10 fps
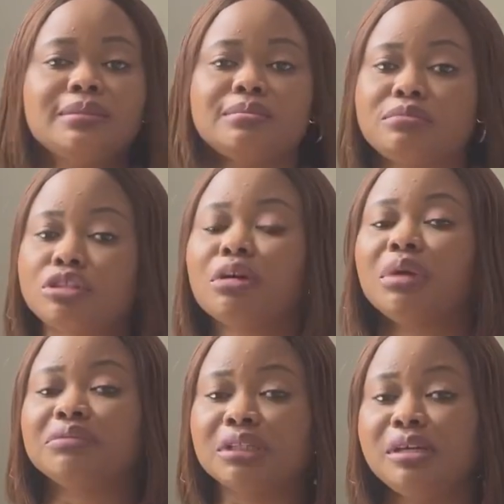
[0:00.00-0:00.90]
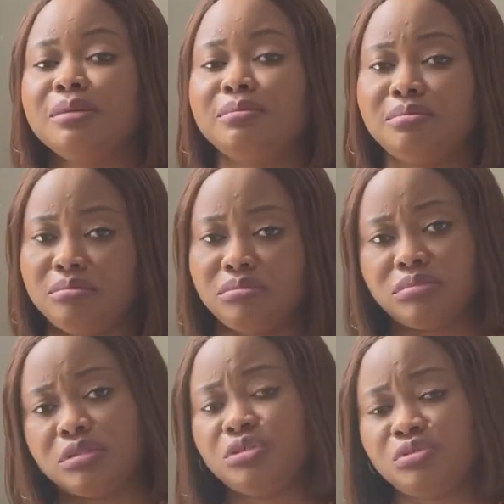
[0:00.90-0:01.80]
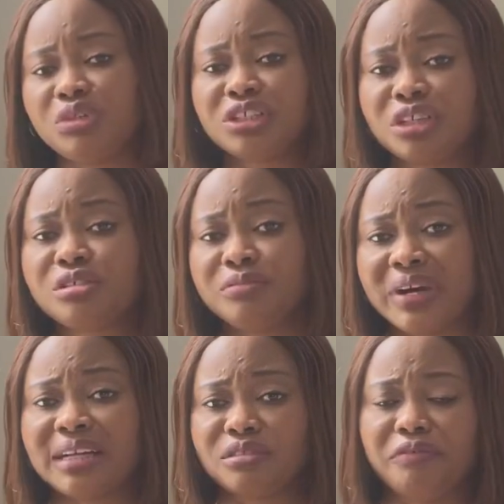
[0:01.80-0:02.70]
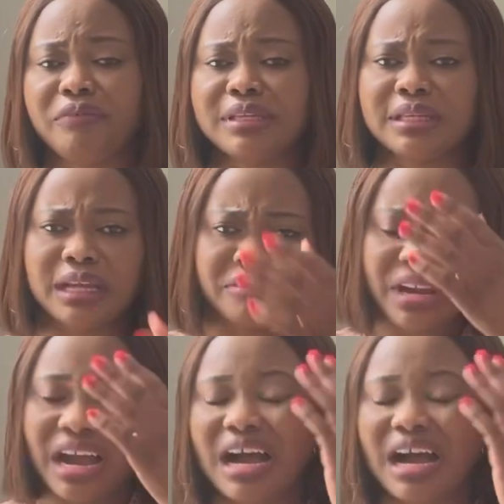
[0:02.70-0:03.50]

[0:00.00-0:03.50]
some of the situations you've had to face in life,